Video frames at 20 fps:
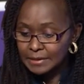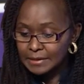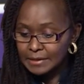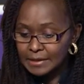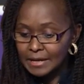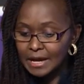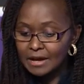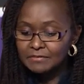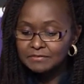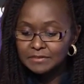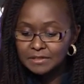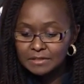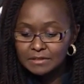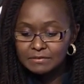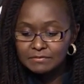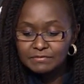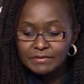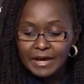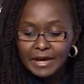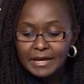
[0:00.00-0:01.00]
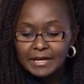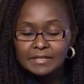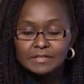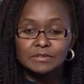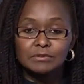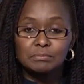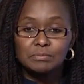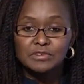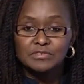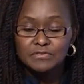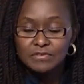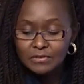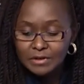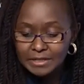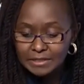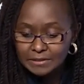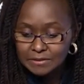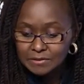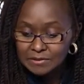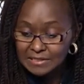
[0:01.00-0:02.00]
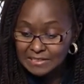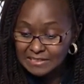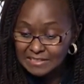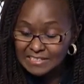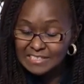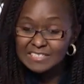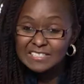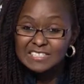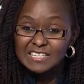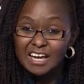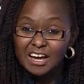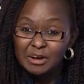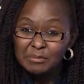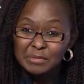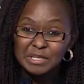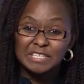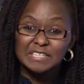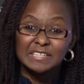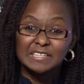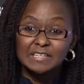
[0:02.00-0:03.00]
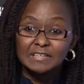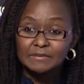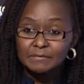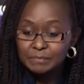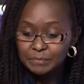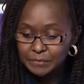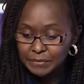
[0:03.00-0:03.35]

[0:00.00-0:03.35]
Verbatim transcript: After the faculty will be forwarded to the Dean's Committee